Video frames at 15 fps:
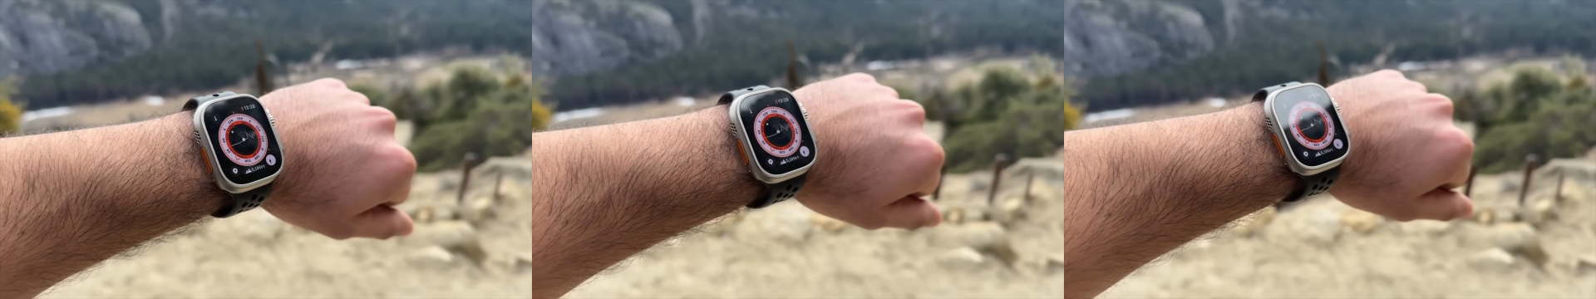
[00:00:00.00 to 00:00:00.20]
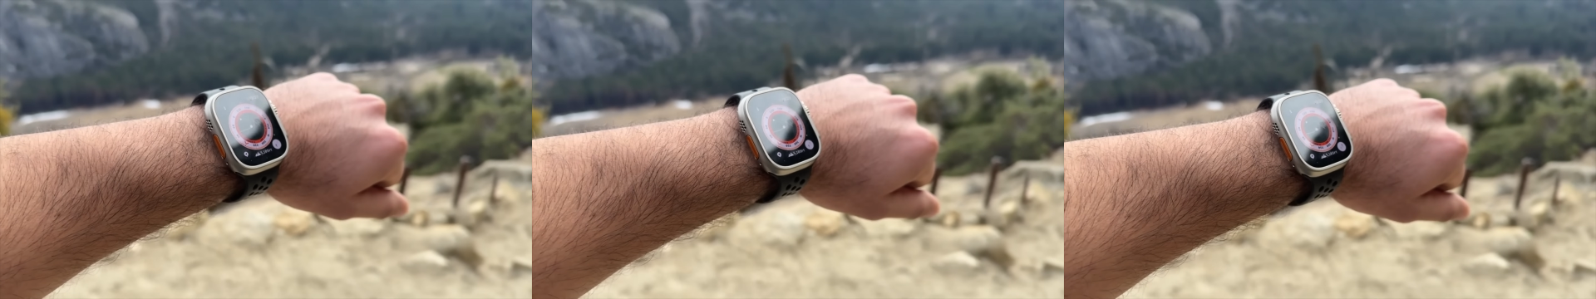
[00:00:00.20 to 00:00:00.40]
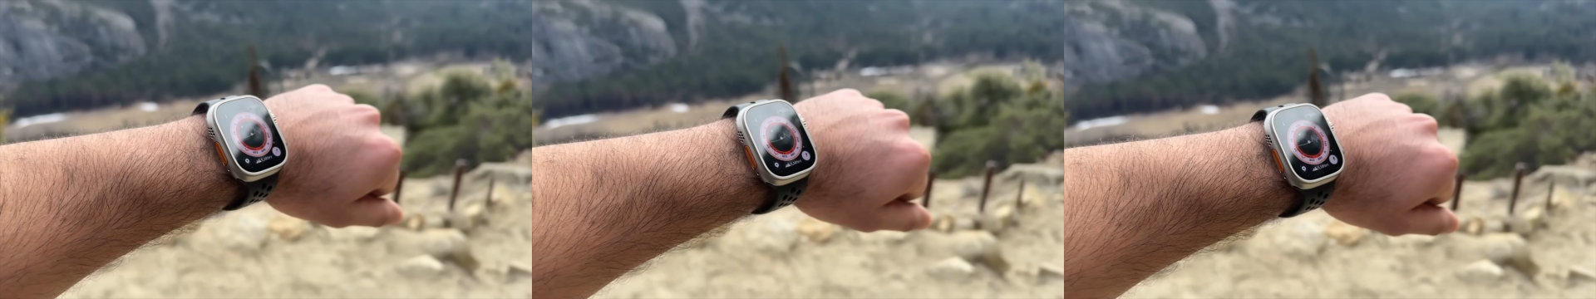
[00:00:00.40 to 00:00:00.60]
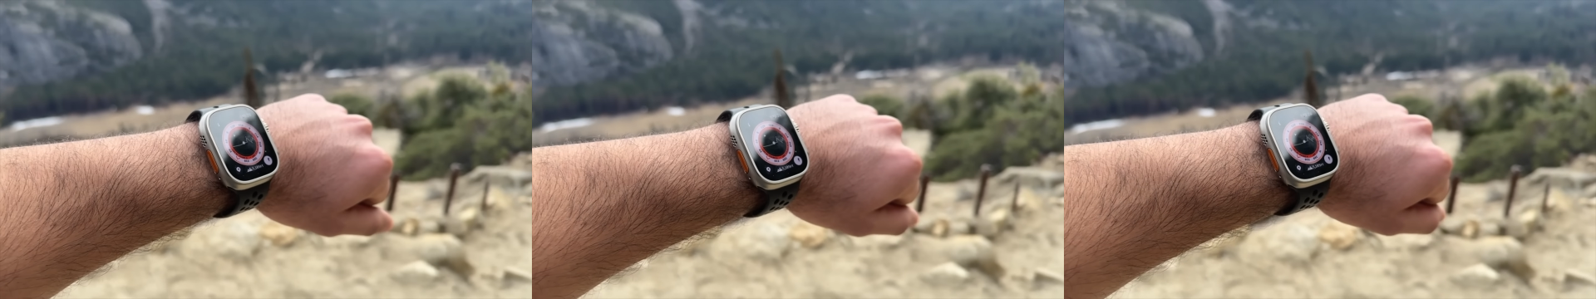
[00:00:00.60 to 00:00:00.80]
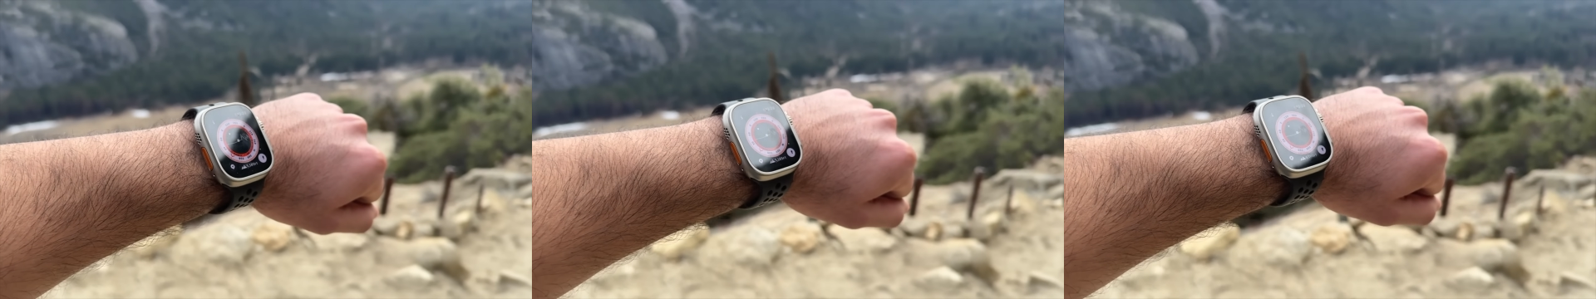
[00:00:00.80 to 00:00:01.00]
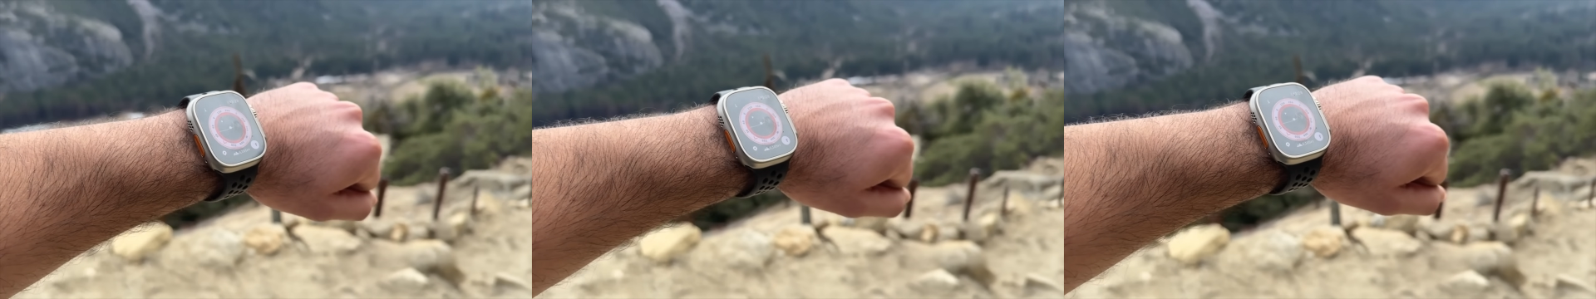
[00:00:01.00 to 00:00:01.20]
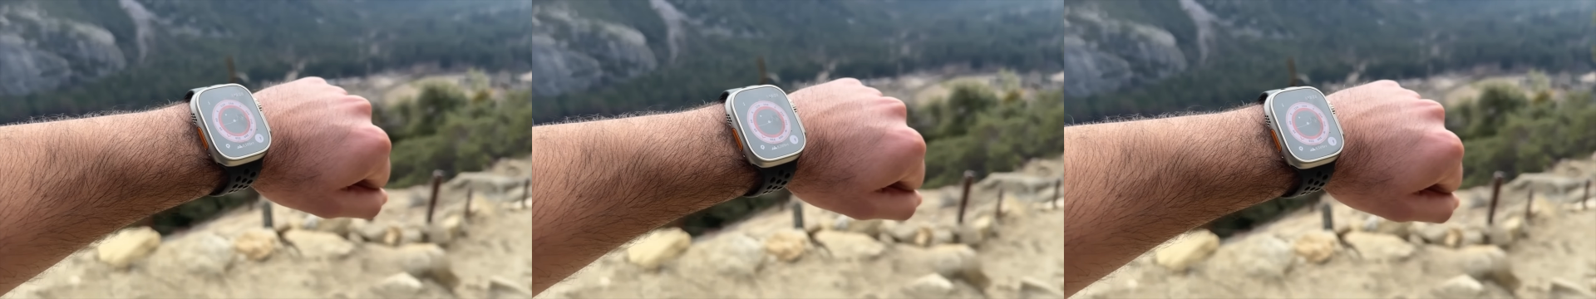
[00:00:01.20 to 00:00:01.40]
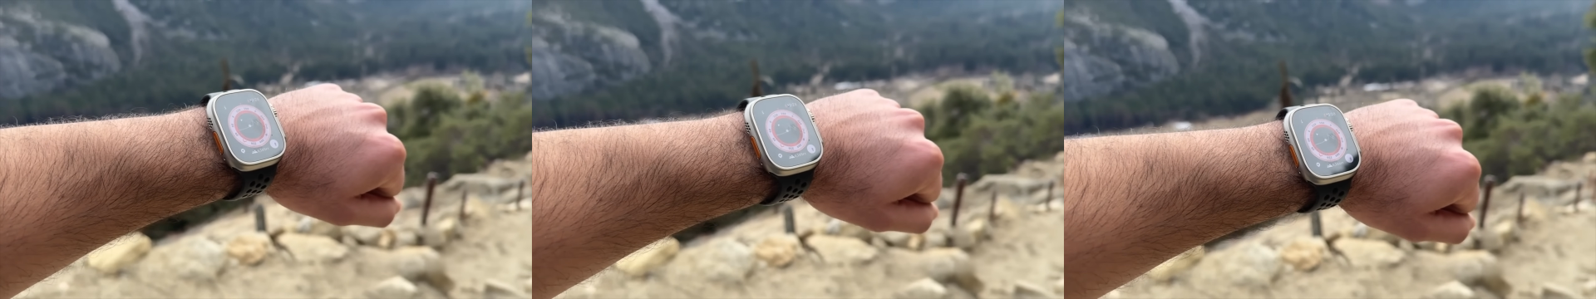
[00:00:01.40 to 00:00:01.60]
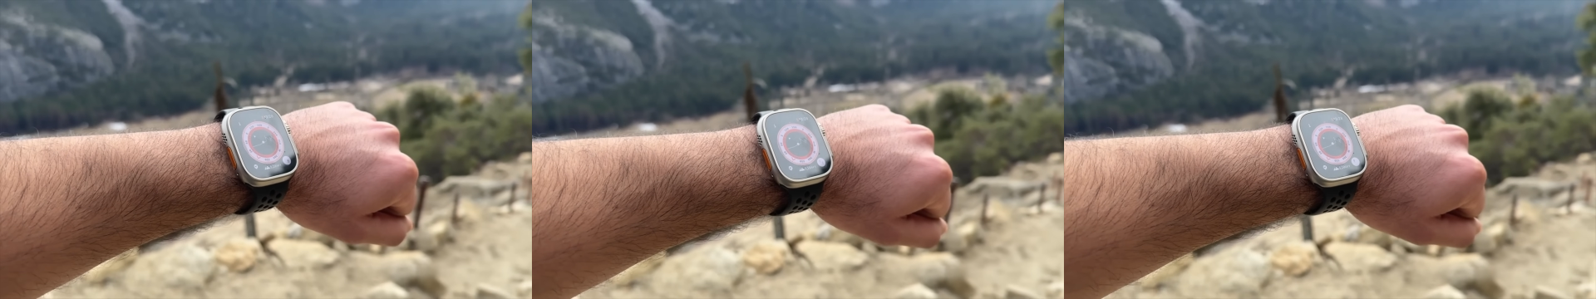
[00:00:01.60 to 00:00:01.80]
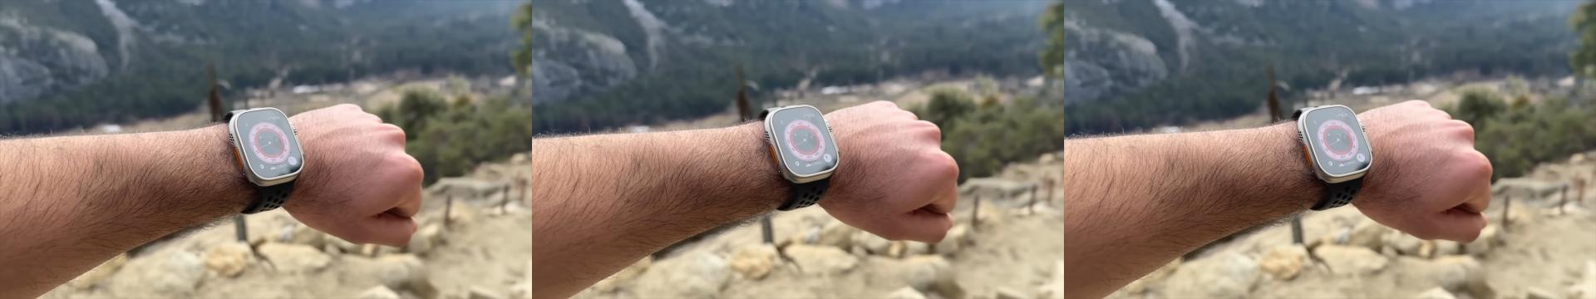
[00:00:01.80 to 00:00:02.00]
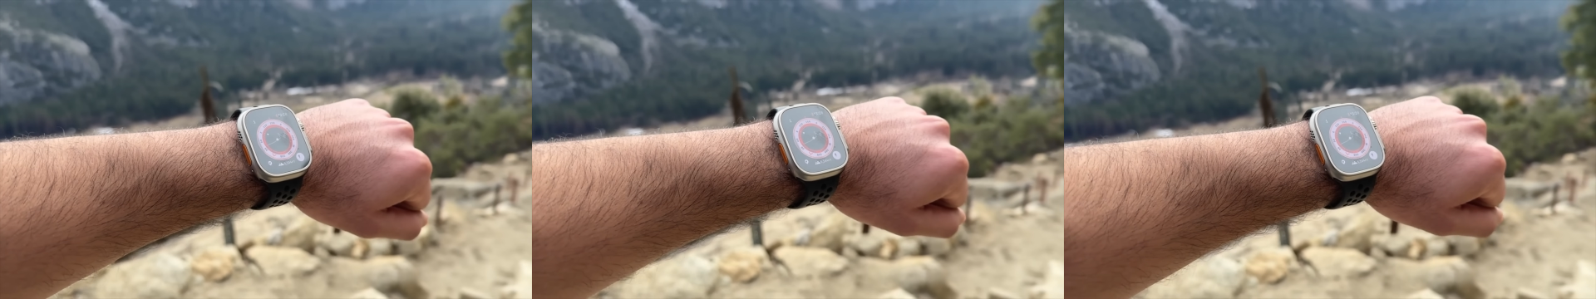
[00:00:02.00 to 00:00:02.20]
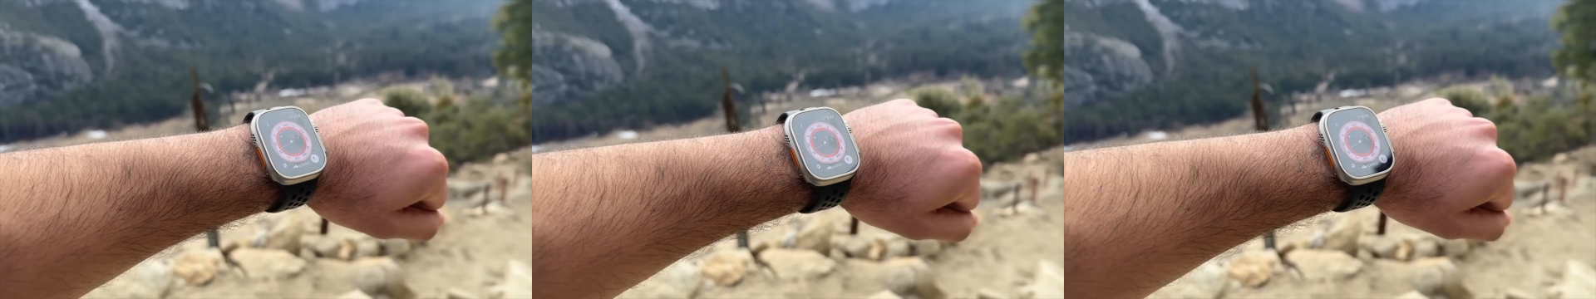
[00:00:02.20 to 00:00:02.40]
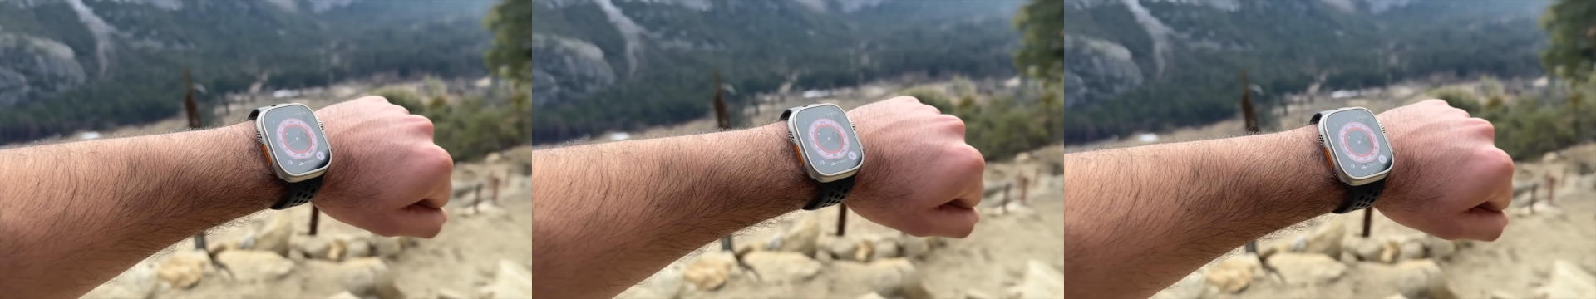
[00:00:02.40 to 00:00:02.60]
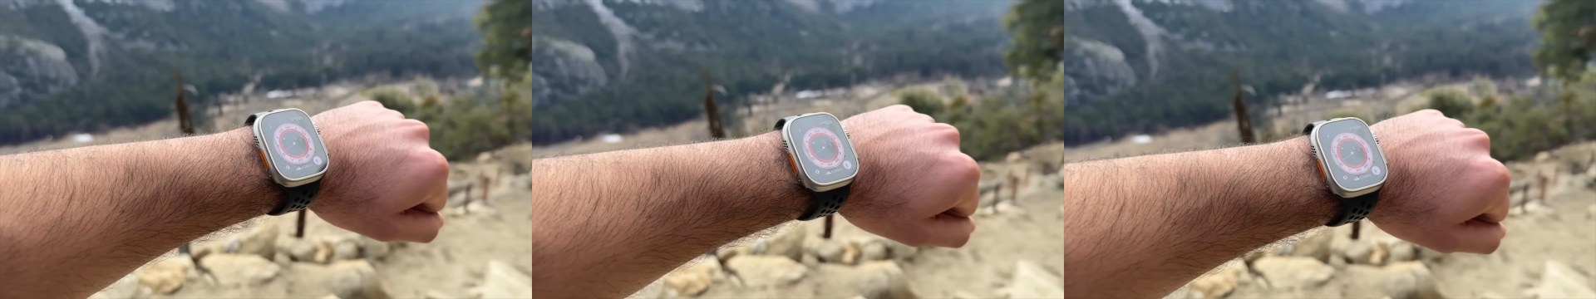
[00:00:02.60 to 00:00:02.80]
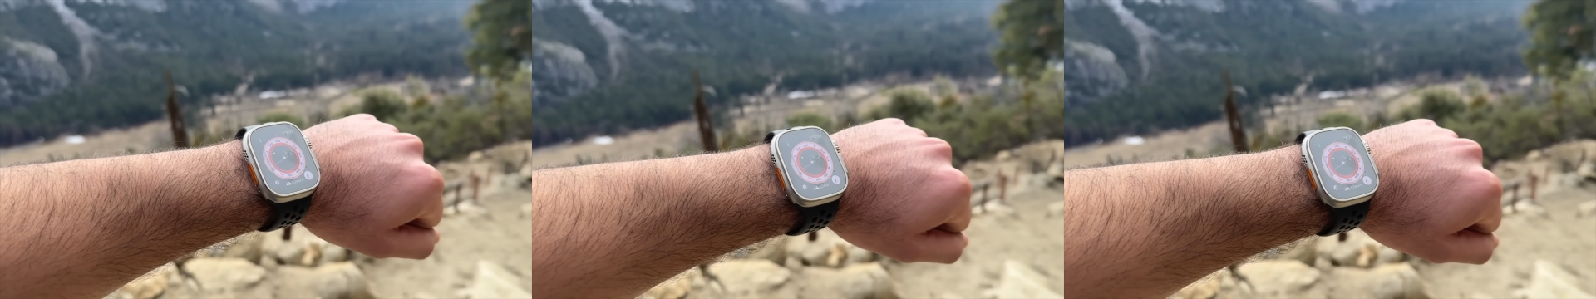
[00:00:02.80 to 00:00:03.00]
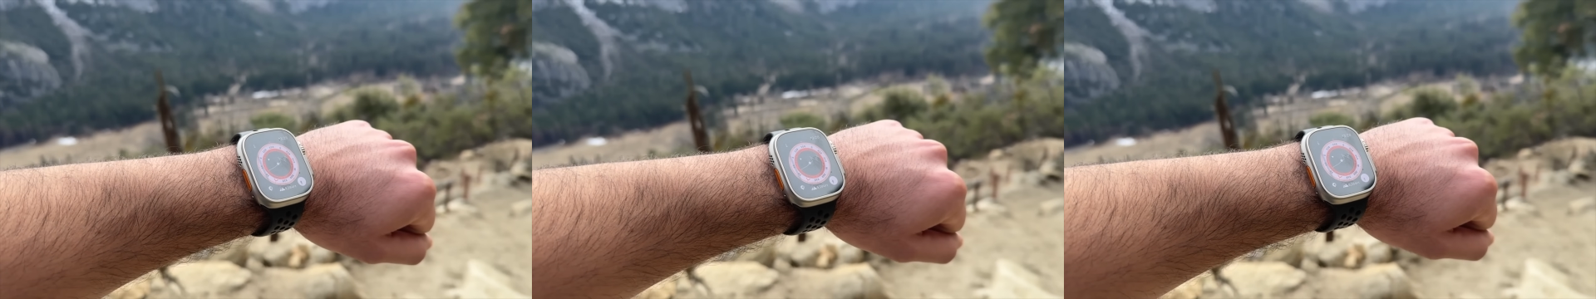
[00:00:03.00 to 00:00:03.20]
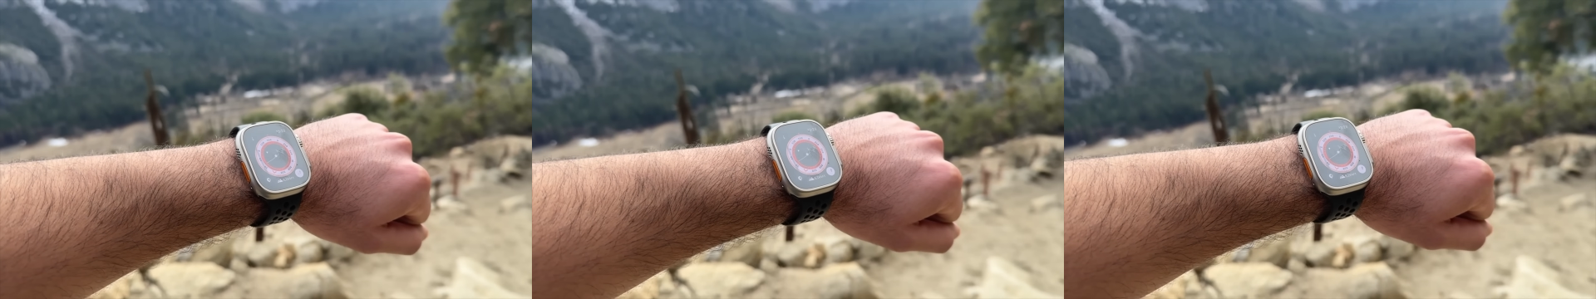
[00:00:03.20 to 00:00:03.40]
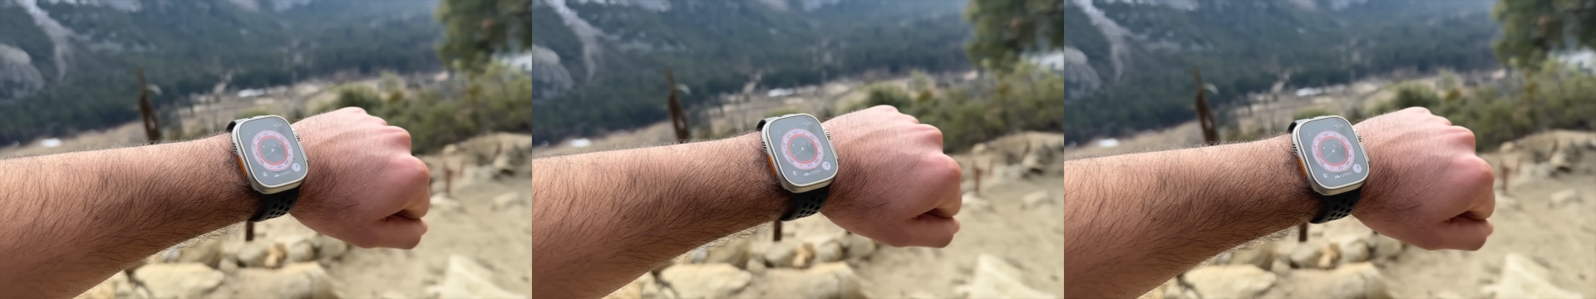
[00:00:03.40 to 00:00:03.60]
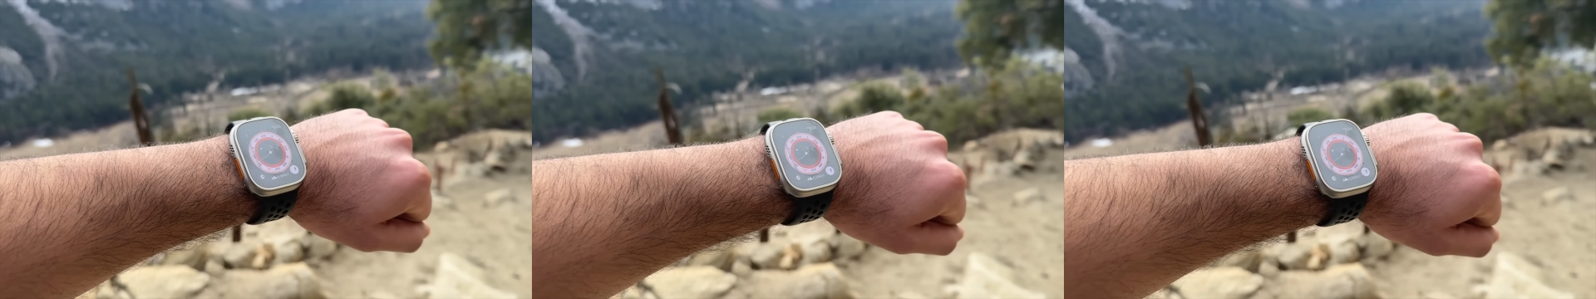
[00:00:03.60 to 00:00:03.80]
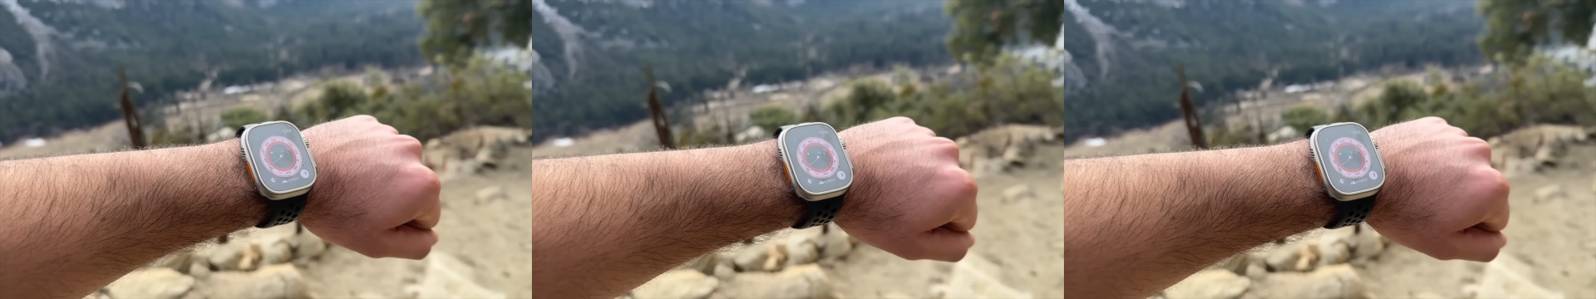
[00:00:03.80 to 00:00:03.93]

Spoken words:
(no speaker visible)